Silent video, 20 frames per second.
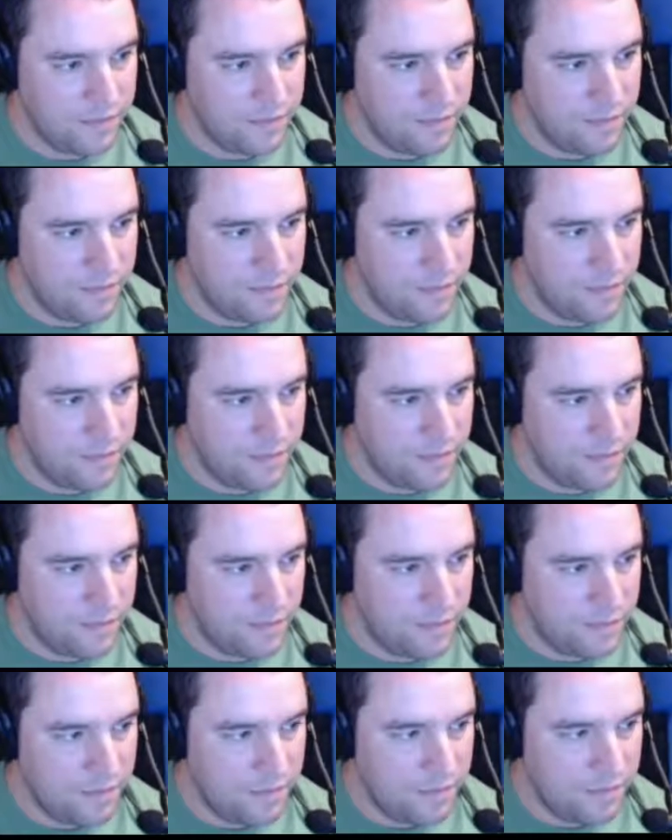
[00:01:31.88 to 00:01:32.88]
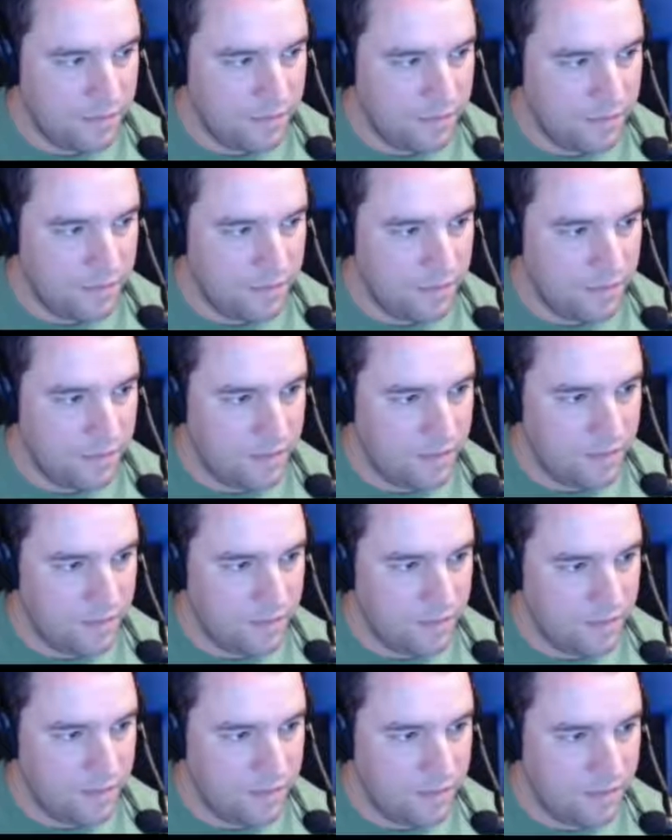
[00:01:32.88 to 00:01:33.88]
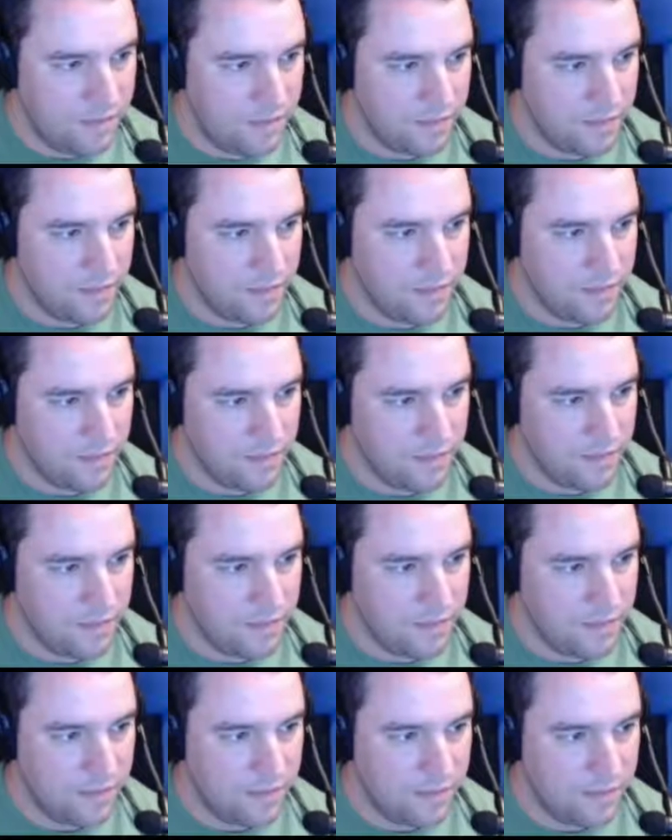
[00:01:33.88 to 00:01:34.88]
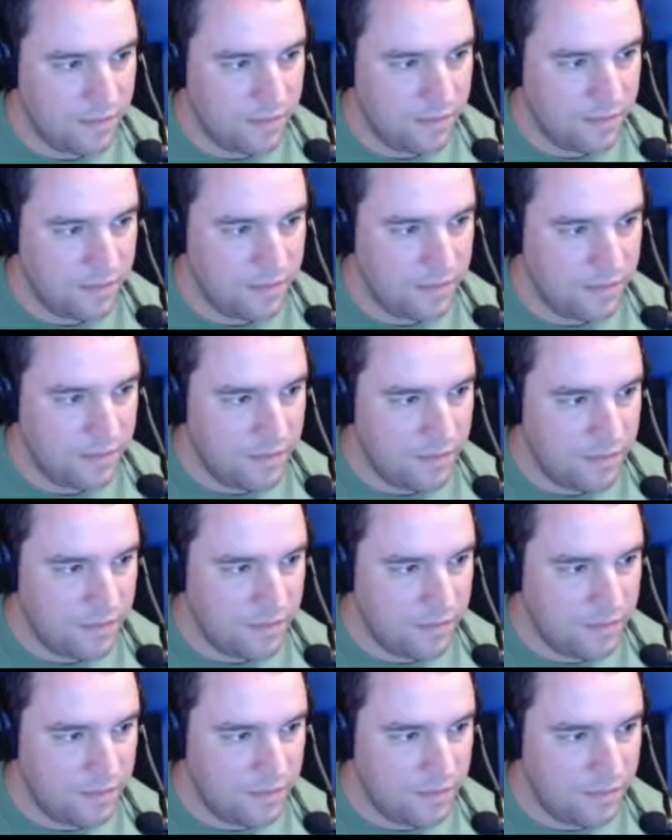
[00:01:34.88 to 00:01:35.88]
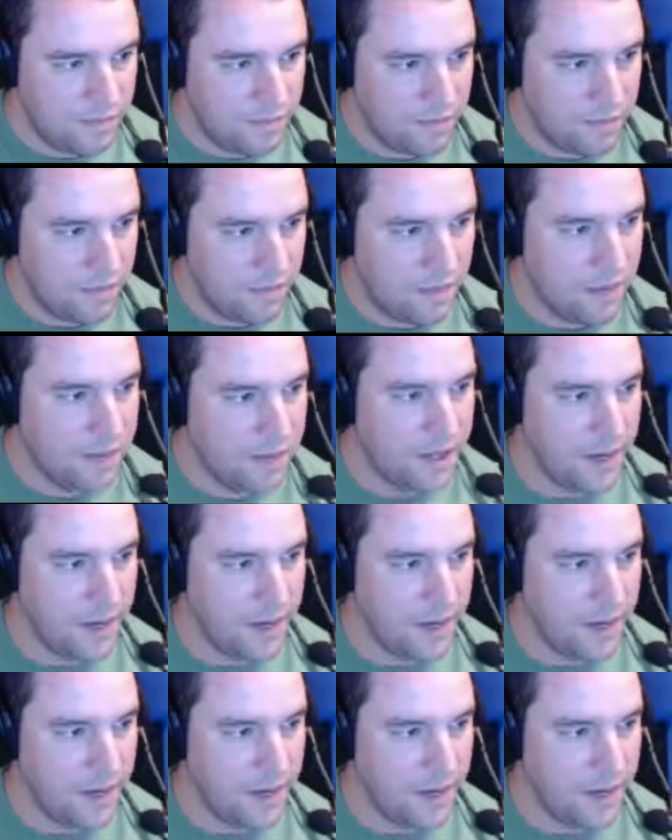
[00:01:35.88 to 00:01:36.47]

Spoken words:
This person isn't speaking.